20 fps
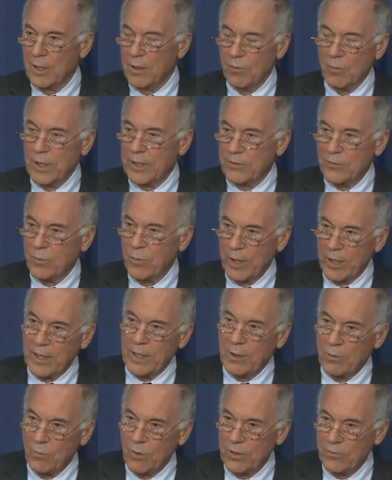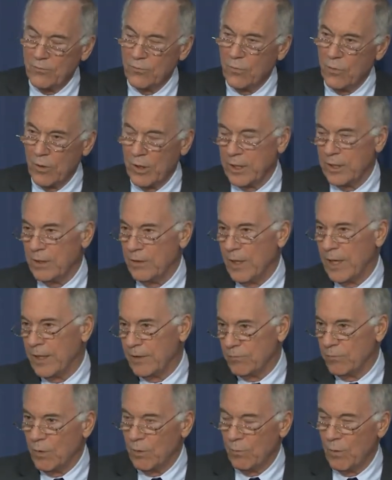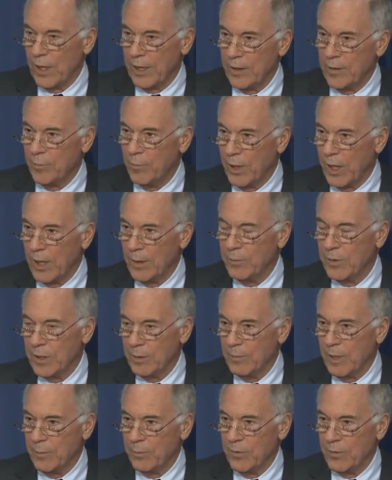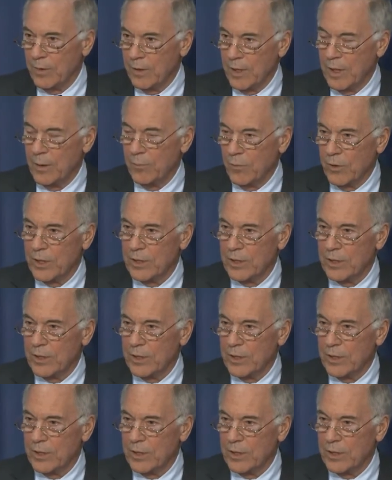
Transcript: 120 and 140, you asked, well, why did Bob come up with the number?